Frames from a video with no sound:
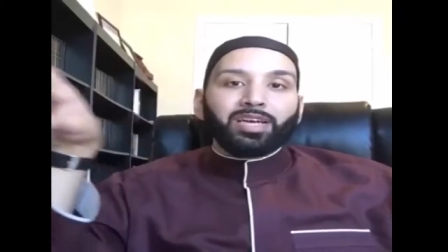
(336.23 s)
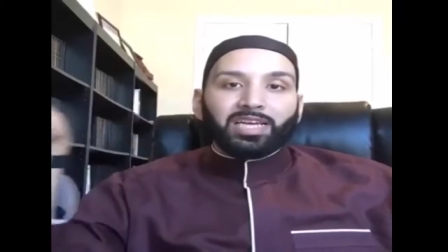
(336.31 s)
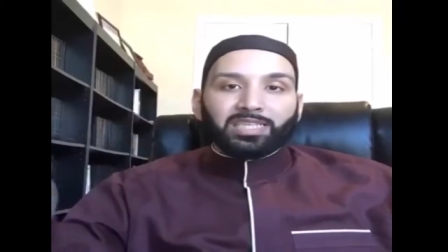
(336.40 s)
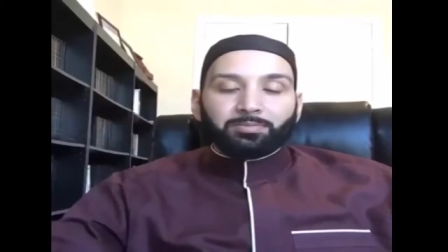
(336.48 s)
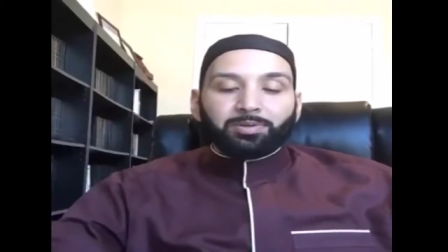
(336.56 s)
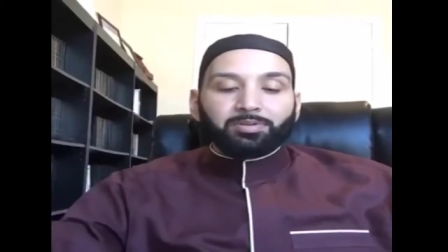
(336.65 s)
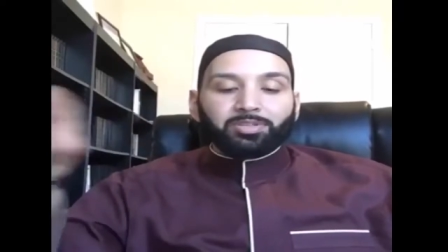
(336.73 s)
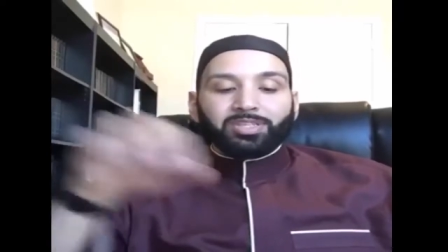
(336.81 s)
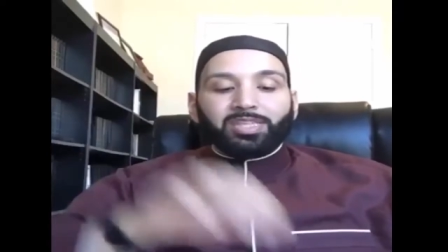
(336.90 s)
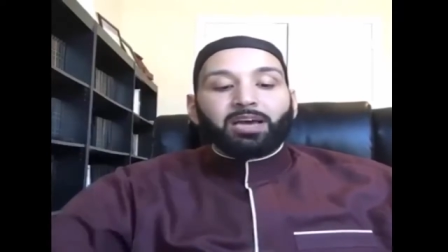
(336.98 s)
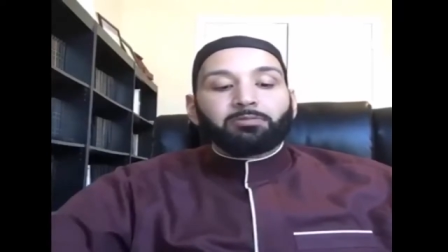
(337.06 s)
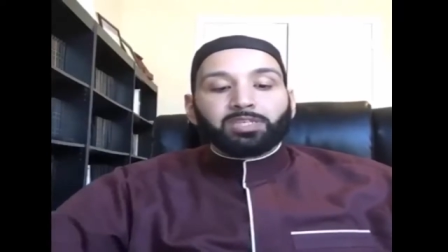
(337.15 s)
as opposed
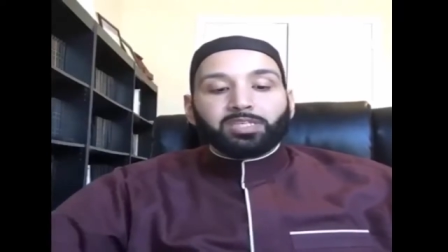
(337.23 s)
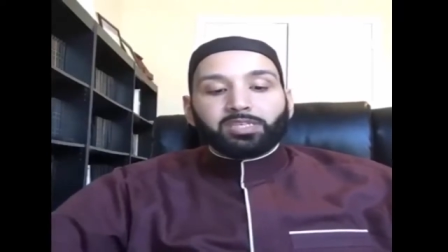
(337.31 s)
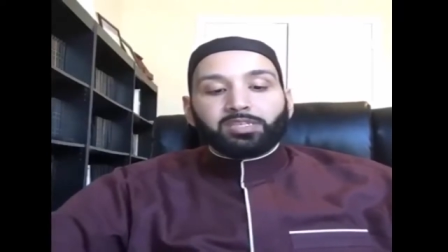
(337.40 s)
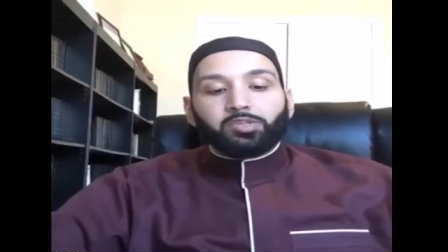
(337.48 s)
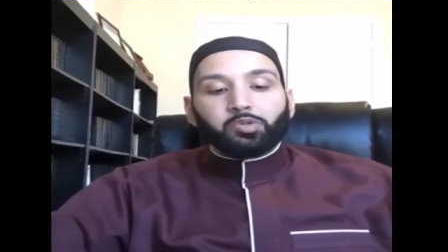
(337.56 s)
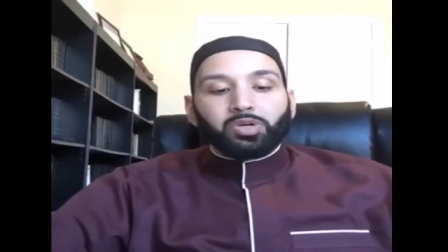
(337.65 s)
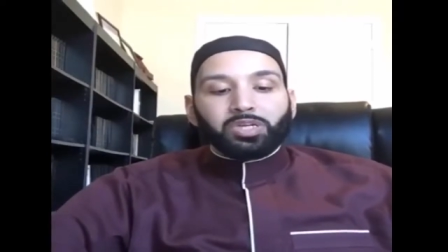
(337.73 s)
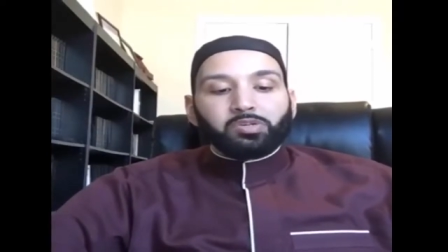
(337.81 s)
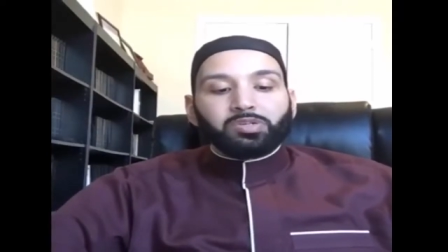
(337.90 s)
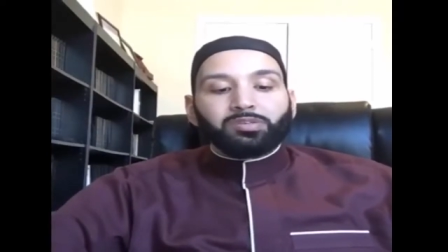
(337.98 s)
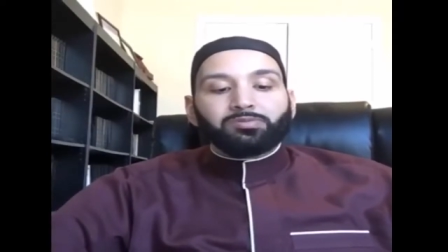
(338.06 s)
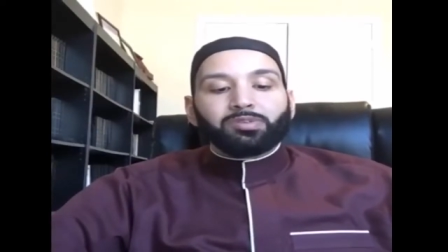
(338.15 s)
to that which is in Surah
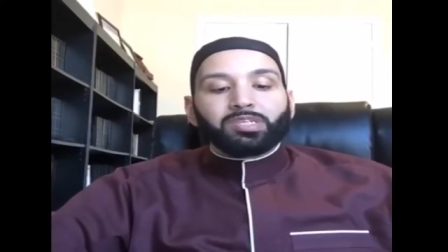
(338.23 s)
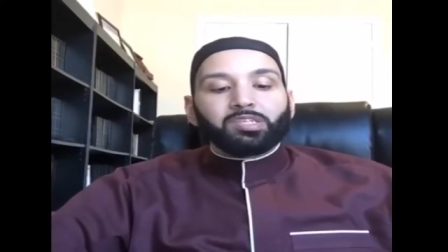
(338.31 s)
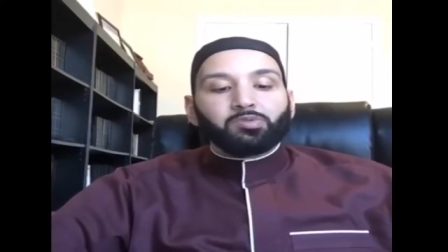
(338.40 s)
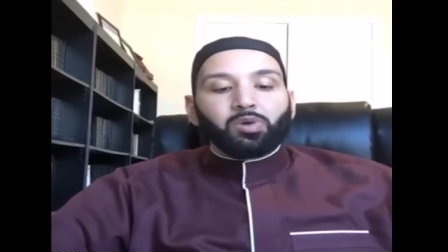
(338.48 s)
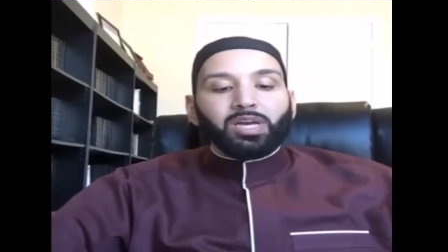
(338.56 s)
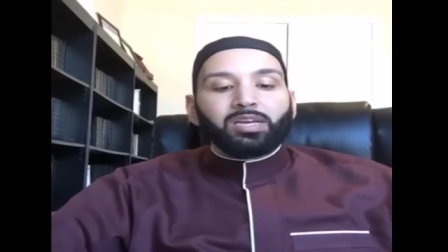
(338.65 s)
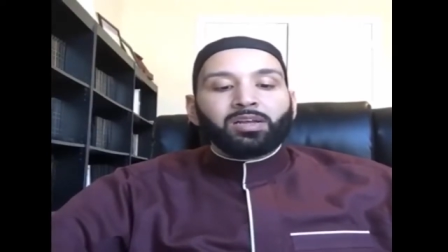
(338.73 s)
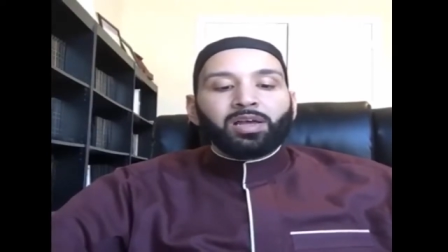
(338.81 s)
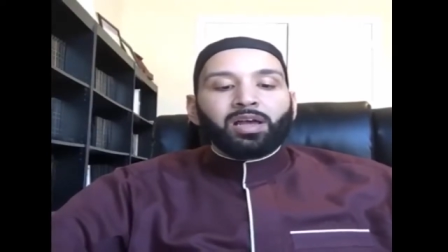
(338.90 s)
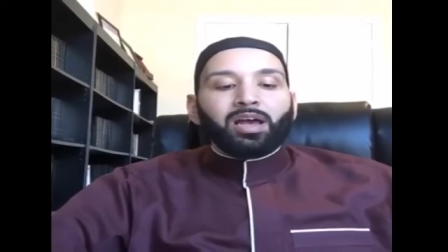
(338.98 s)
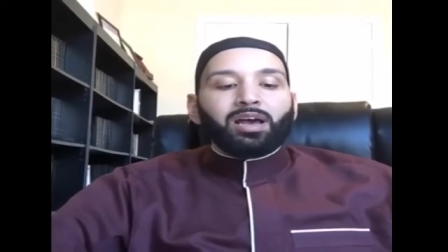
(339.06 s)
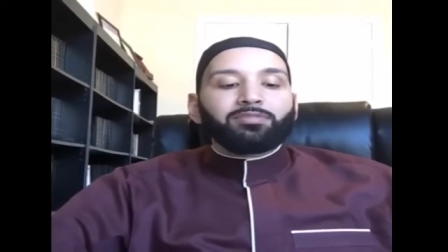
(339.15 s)
Yusuf, which is one
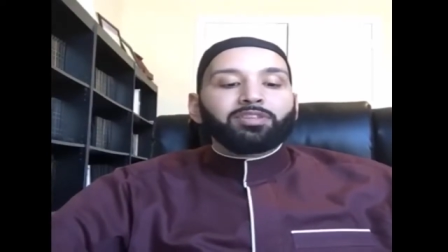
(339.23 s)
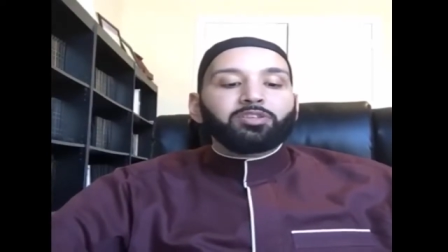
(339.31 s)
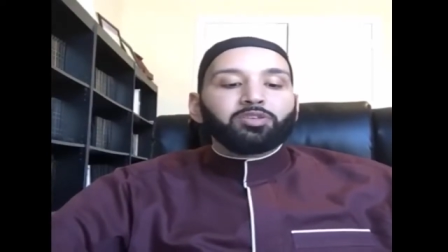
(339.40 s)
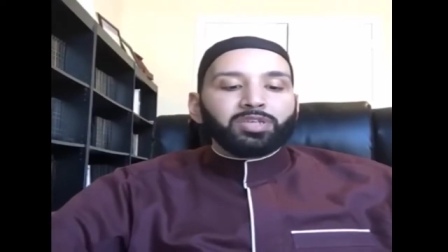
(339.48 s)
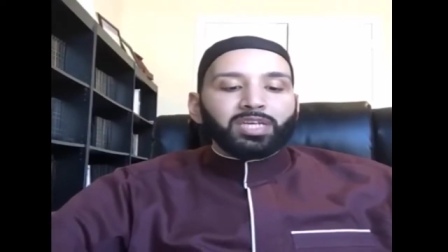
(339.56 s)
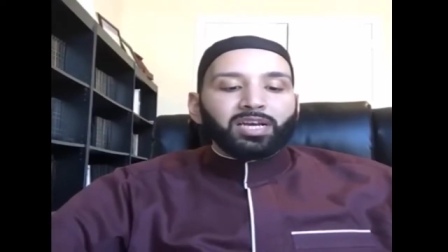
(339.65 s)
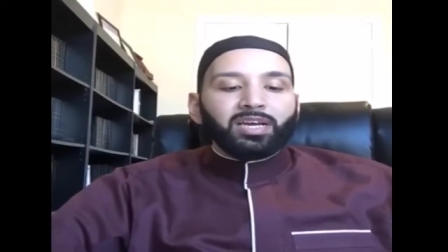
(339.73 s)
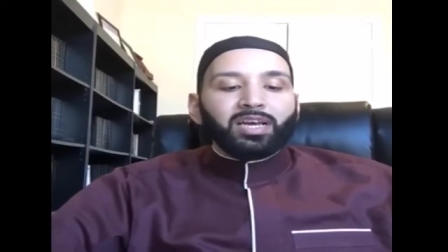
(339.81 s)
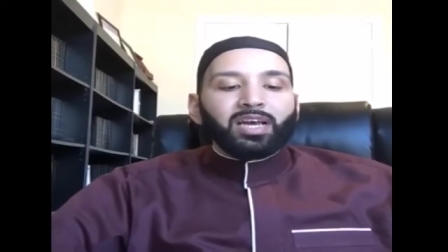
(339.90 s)
of the dunya.